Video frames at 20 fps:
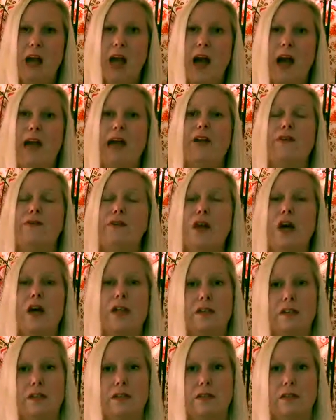I have
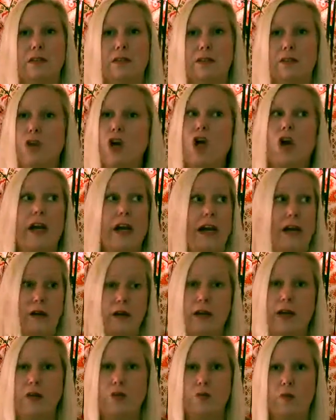not gone
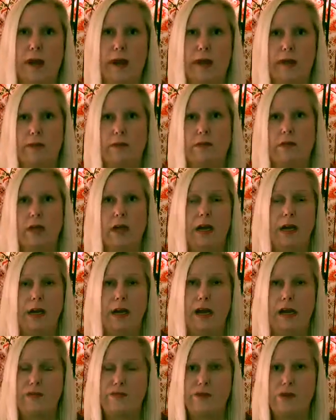out and ran. I
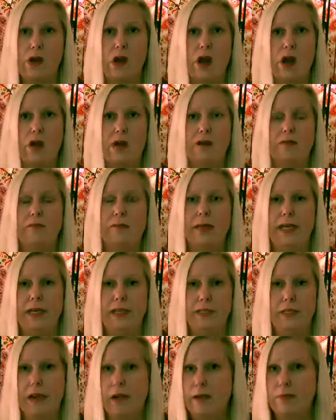have not
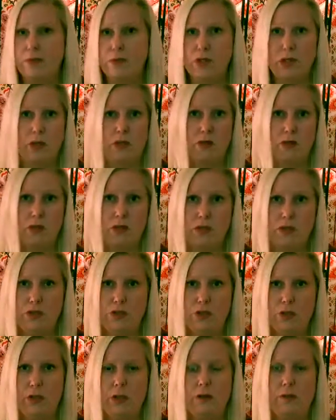made time to go to the
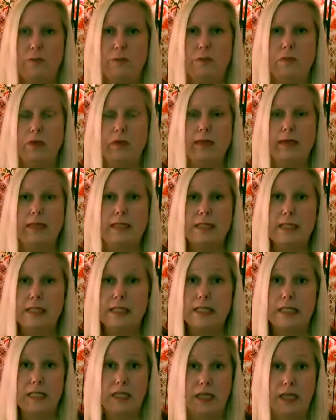gym
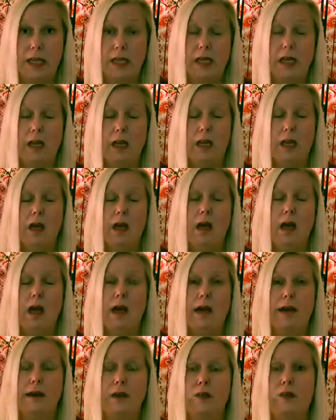consistently.
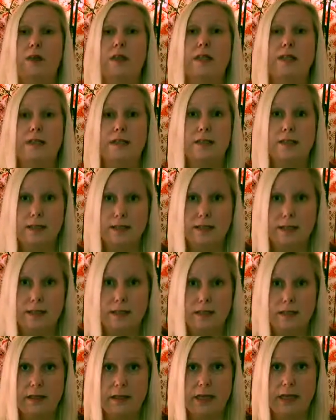I don't
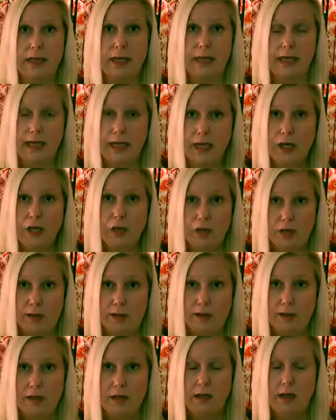consistently eat
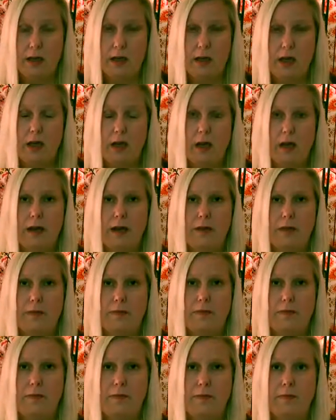good.
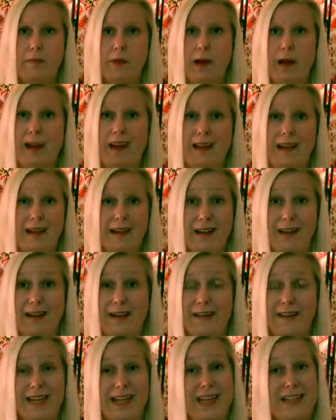I can
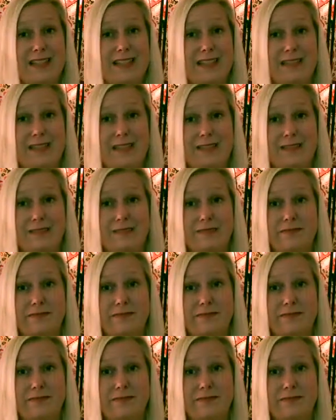get lazy.